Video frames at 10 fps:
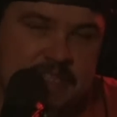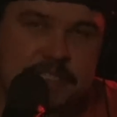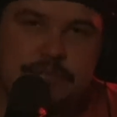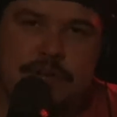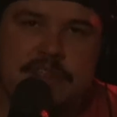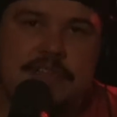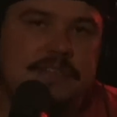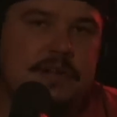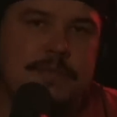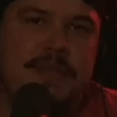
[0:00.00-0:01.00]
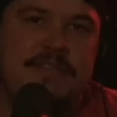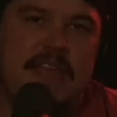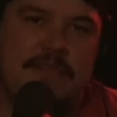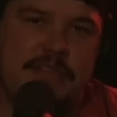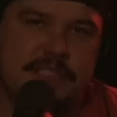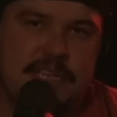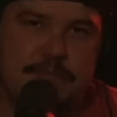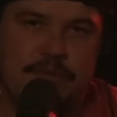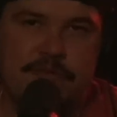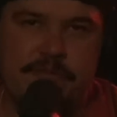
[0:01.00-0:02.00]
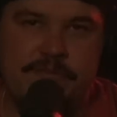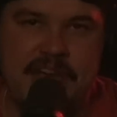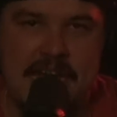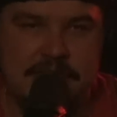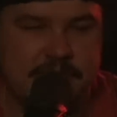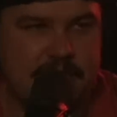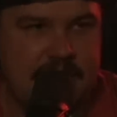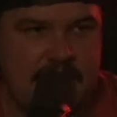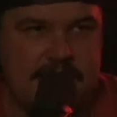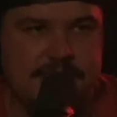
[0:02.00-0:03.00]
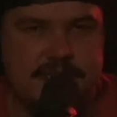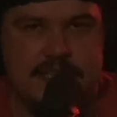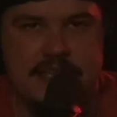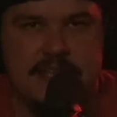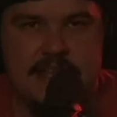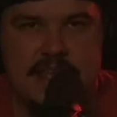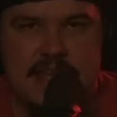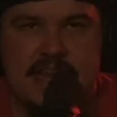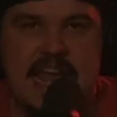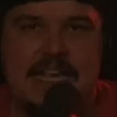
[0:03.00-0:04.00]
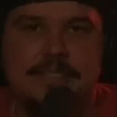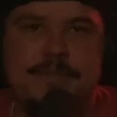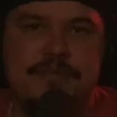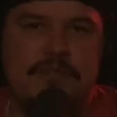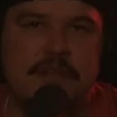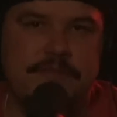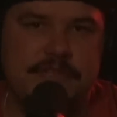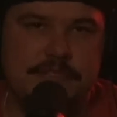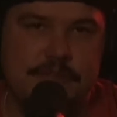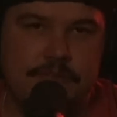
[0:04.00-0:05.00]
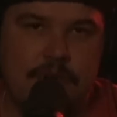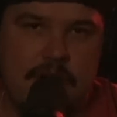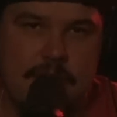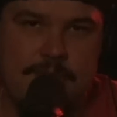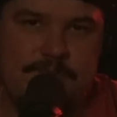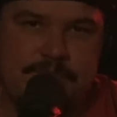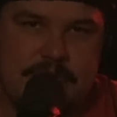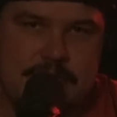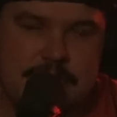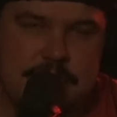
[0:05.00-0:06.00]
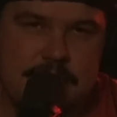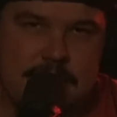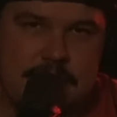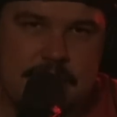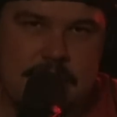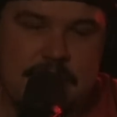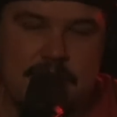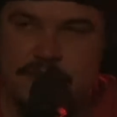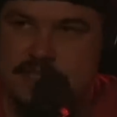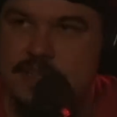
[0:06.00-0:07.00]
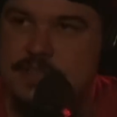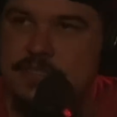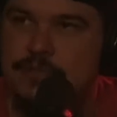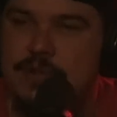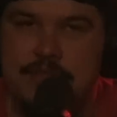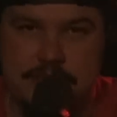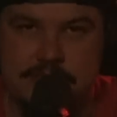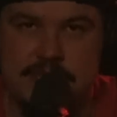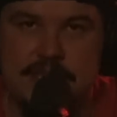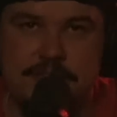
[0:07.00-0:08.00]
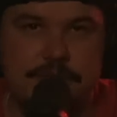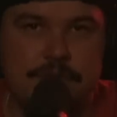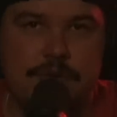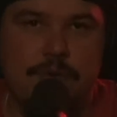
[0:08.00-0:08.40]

This is where they determine if the evidence can prove a fact in the case, and it has to be relevant to the crime. And obviously, this is where things get